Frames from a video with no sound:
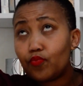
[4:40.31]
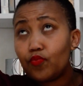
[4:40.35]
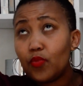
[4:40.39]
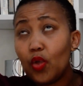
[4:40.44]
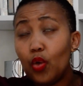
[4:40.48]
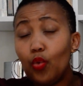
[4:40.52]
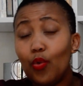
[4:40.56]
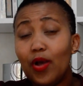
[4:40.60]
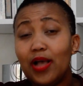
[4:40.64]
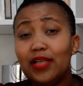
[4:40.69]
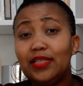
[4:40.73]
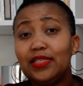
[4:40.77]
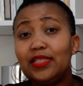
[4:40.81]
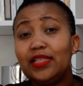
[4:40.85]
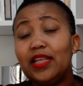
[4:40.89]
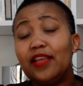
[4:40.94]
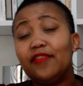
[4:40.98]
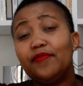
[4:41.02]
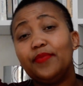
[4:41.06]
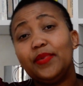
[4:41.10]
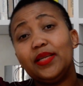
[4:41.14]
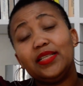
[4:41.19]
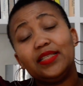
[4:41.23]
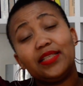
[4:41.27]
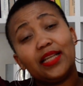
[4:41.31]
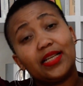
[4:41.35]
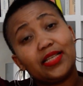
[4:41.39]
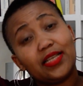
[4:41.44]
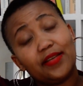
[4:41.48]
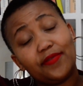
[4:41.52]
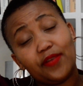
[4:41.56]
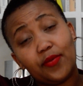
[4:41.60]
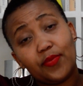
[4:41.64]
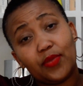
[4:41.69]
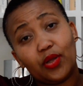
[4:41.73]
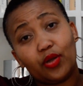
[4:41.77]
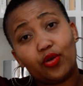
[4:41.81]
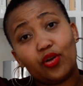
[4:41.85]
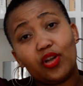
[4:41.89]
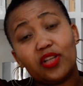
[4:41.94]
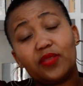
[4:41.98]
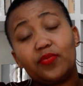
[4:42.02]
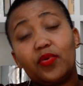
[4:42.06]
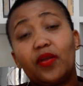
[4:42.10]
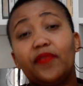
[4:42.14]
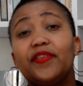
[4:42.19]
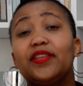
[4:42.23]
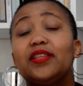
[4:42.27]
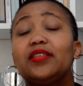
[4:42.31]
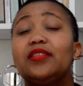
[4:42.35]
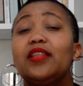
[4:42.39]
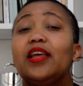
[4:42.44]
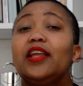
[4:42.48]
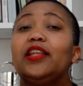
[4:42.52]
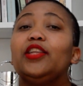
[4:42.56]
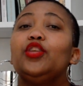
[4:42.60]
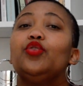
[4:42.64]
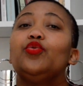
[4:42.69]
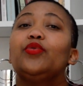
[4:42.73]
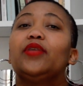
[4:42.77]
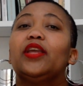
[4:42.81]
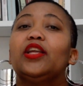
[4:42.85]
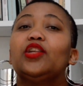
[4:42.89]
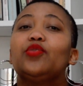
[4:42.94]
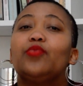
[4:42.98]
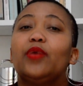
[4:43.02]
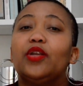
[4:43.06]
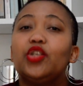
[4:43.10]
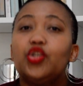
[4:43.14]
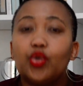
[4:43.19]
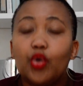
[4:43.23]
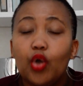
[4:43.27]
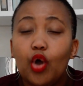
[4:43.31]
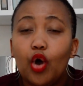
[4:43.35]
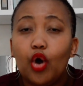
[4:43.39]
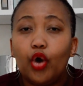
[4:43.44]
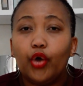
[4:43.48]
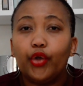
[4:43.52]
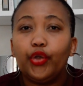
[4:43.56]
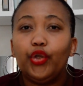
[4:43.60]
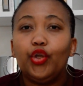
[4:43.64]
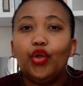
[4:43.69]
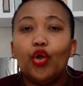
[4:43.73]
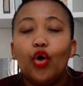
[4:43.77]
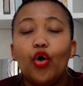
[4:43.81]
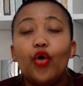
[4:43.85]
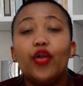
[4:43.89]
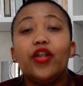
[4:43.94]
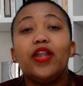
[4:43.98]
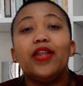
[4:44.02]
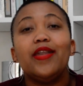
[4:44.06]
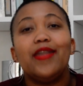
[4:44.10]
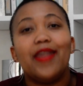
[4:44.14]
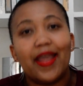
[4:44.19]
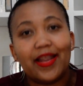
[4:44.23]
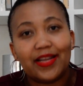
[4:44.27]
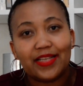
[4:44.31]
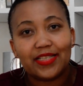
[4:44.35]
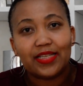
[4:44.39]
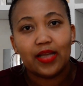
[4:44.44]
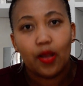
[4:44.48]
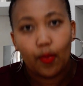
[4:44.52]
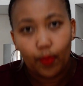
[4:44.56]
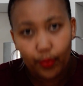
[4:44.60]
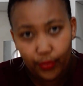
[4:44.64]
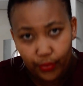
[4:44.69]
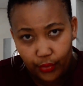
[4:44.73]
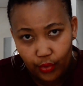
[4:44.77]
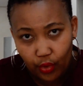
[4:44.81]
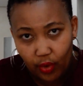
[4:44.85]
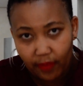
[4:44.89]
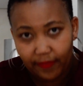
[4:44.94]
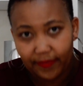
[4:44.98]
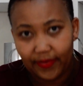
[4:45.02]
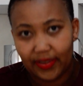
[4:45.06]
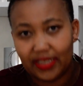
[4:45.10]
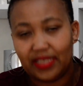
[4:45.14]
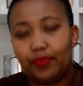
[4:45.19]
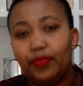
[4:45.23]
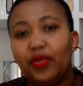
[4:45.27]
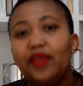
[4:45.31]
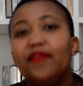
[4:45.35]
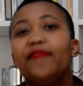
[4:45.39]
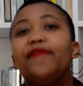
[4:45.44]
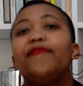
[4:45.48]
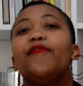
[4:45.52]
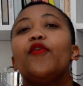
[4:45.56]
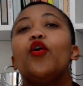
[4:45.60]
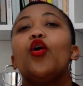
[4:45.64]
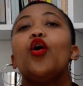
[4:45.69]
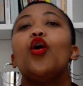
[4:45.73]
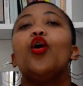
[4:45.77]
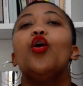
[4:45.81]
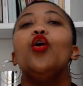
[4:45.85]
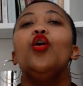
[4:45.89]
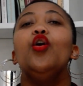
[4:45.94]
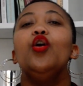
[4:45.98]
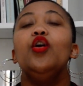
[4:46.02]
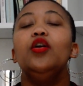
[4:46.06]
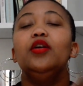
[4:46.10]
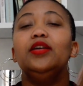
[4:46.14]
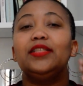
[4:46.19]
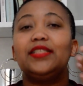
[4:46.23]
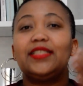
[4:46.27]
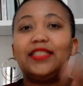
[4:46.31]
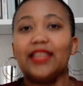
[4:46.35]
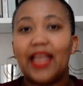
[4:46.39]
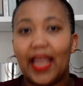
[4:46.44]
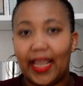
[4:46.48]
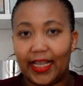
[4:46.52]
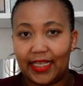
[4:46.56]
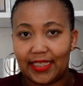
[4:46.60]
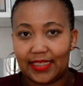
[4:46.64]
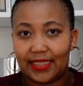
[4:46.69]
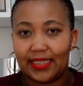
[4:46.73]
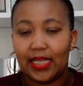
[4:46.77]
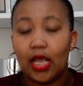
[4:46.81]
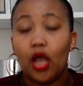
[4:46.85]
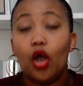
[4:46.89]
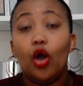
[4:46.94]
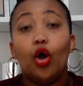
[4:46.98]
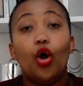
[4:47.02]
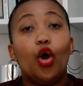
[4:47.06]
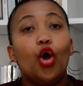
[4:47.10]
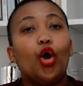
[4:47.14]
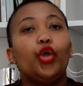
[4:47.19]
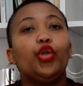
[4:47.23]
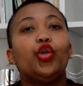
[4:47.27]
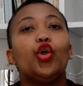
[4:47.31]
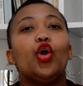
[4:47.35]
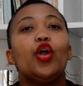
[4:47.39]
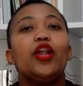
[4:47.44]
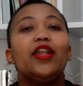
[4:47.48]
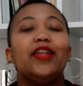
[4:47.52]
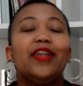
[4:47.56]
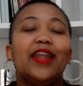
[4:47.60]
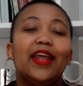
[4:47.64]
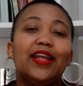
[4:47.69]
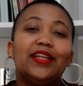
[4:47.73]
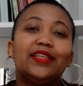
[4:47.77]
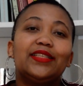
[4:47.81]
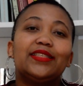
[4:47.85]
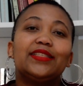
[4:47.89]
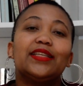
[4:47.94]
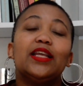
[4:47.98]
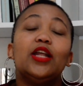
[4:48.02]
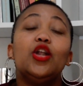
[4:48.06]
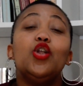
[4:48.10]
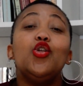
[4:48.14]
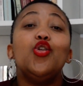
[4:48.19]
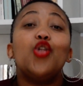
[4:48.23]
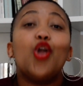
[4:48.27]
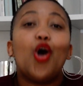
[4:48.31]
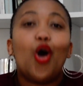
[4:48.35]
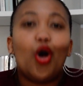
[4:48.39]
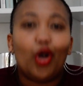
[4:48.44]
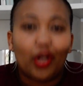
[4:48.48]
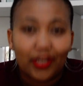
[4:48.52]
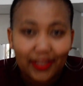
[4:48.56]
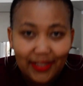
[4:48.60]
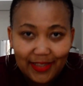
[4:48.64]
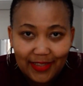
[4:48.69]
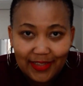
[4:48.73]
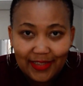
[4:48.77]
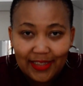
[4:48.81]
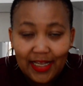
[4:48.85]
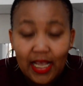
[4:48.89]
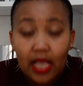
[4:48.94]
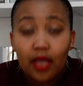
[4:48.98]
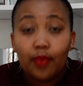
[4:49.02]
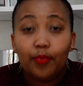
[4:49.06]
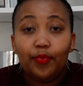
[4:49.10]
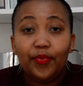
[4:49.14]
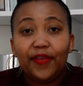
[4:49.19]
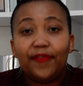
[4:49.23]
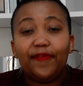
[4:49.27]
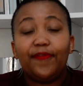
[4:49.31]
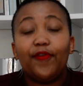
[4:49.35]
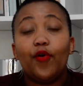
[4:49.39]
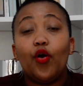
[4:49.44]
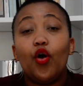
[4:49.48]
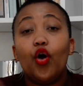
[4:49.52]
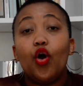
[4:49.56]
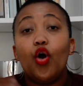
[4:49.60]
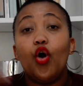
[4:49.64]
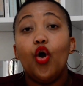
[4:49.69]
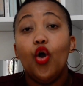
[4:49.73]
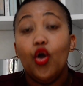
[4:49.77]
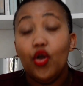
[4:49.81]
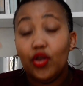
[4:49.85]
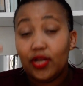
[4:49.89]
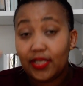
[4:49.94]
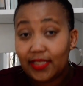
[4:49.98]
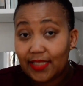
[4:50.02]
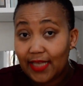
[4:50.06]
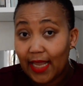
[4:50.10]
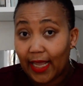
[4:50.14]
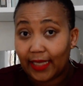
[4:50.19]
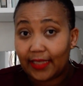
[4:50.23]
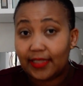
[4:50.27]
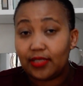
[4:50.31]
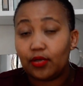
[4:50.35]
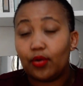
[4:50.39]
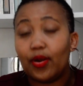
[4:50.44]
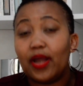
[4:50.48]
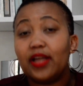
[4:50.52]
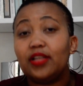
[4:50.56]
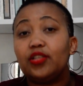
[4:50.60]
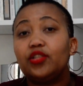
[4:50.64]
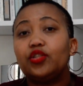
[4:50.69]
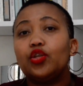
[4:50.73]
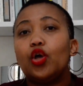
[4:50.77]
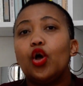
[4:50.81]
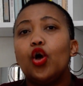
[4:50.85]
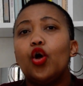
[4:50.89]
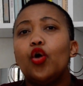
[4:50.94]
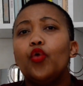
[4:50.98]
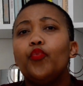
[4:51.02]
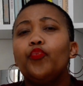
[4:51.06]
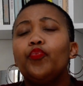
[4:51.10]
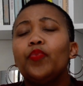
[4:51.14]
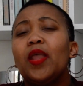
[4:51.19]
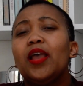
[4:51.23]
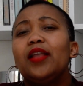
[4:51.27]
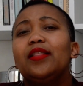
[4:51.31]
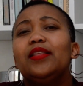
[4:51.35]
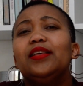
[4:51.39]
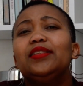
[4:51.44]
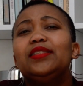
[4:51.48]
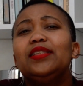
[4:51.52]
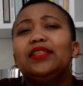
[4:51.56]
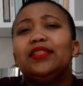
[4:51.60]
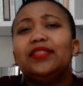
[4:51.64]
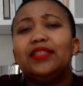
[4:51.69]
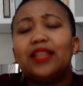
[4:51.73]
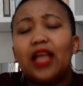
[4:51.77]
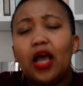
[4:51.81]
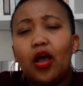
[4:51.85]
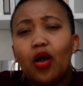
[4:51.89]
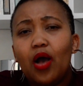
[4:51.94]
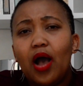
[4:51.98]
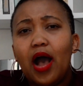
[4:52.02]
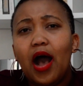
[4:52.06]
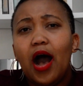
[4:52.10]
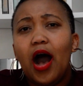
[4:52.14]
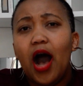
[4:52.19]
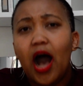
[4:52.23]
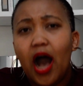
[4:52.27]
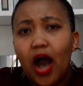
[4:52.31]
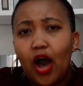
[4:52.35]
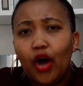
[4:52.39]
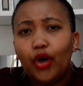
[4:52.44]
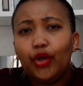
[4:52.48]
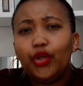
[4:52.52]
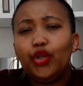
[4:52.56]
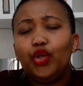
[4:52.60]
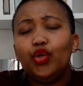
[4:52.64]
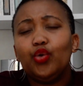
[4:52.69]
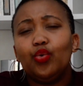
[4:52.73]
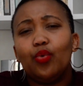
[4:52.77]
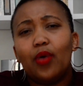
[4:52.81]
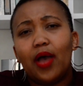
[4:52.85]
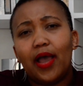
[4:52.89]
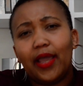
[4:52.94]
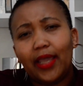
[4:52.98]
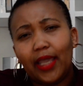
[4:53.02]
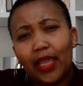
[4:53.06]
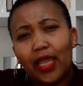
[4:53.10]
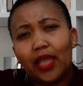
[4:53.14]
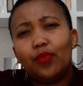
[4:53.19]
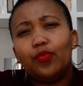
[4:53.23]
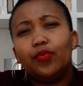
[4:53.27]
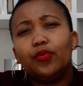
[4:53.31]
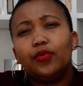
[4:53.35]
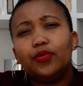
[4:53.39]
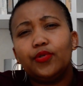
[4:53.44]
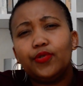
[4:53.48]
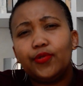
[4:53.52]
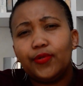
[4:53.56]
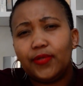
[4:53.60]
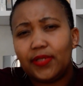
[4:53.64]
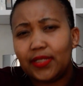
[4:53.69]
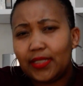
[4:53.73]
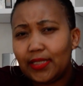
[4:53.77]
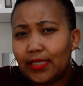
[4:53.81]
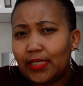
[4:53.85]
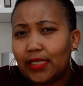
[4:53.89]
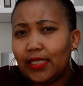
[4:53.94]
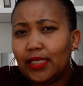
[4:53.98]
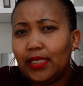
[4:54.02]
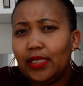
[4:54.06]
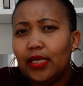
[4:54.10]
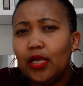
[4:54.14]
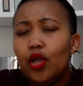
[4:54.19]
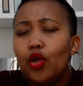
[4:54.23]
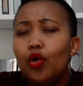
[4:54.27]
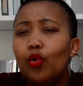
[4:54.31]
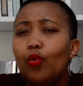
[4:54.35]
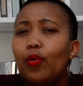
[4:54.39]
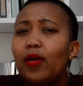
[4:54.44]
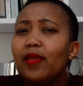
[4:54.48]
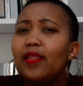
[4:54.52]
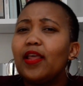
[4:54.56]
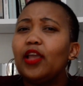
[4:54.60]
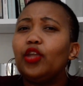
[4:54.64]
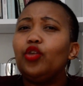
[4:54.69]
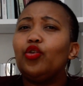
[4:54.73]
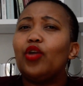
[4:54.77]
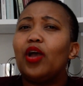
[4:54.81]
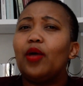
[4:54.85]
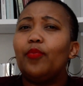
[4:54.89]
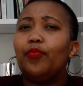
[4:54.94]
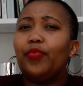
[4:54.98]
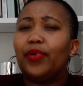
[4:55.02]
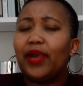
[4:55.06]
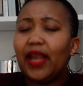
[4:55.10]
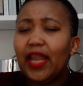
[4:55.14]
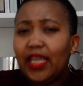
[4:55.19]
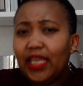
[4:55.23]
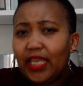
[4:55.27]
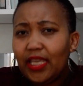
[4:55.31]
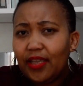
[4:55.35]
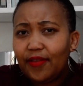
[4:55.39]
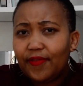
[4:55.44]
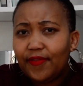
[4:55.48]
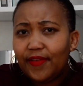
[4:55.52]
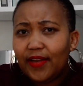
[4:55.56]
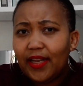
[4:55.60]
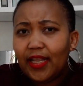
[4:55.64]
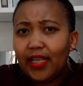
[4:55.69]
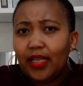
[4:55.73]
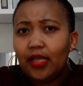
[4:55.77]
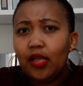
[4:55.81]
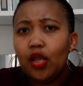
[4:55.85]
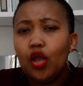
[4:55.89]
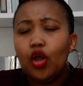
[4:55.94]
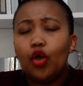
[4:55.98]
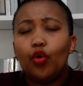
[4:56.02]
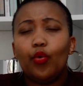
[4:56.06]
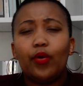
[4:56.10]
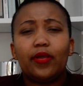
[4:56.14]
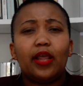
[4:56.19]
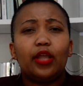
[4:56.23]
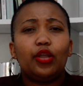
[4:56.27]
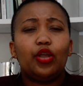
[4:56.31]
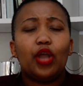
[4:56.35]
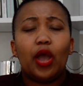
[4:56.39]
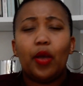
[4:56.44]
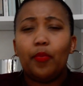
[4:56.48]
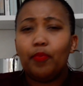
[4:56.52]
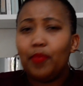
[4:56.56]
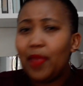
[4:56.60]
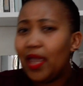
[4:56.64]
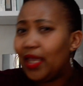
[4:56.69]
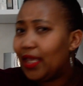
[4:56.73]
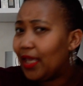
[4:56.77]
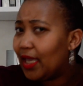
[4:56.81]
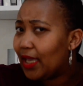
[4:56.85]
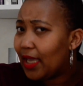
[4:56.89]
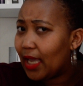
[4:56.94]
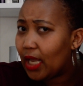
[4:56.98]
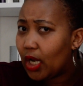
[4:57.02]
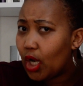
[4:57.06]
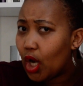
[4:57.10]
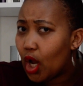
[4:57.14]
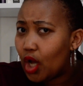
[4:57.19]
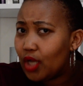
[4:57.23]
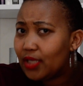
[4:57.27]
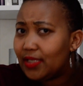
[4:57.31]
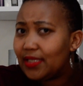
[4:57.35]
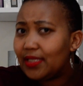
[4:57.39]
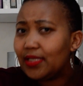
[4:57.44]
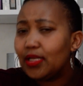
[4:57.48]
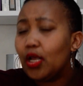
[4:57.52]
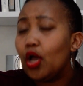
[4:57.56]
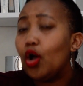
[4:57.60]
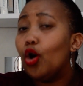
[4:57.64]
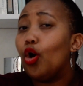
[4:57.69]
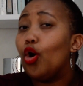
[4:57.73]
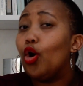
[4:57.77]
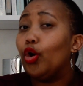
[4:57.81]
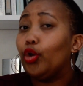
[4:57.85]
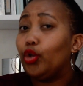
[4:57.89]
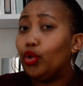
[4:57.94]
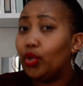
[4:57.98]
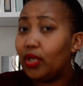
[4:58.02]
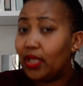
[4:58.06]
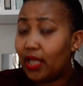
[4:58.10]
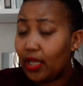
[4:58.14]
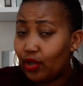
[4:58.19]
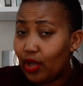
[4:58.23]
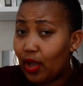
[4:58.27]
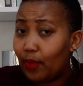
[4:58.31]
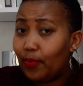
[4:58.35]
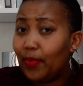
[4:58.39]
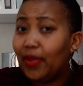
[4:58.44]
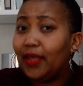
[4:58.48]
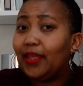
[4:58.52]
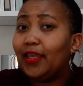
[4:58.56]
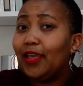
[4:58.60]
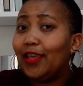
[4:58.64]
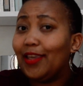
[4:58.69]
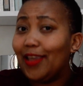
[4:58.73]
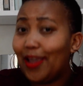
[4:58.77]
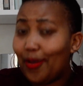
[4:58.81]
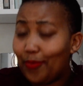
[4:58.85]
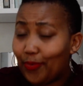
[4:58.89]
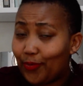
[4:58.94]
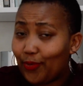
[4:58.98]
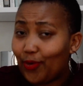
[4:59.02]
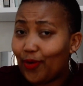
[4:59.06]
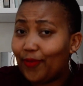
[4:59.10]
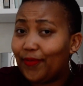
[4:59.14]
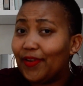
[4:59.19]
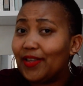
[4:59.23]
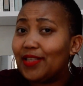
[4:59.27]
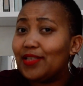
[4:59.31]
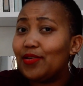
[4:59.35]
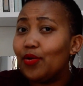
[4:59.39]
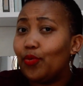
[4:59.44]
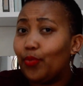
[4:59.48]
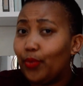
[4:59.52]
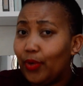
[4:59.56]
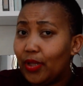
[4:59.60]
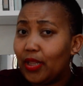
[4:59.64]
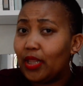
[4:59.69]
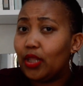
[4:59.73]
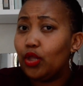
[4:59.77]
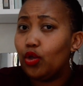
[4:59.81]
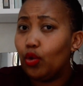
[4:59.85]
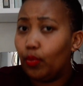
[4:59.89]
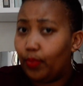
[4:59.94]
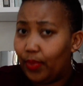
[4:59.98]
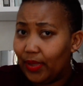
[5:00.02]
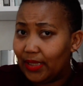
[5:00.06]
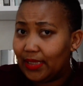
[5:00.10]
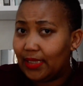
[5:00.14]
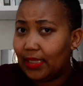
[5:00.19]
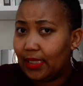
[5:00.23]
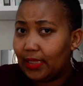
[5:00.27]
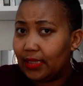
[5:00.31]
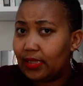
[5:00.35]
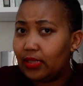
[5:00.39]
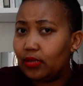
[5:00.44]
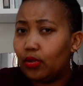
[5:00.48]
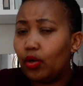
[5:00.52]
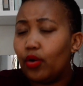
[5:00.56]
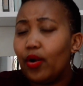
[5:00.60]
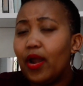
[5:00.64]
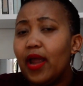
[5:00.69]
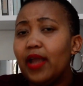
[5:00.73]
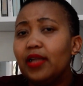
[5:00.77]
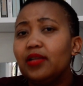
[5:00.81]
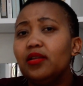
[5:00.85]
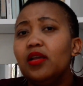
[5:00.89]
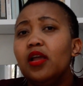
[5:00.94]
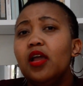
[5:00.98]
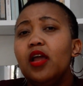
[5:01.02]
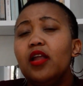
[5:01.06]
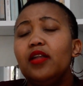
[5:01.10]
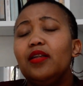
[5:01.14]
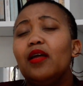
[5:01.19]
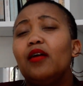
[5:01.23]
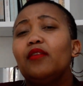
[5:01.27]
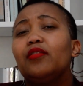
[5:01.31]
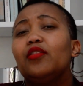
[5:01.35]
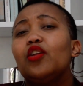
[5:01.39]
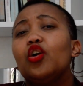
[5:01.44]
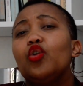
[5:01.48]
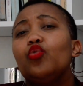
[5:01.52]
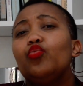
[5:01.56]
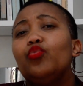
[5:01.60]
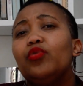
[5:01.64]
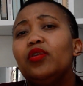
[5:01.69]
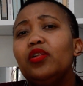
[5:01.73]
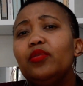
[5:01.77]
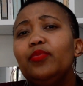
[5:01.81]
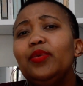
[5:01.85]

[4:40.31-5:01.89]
once they've been deducted from the gross profit, then you get what you call your net profit before tax, or your net loss before tax. All right, so this is now how you are able to see whether you are break-evening, whether you are making a loss, or whether you are making a profit with your business. All right, now there will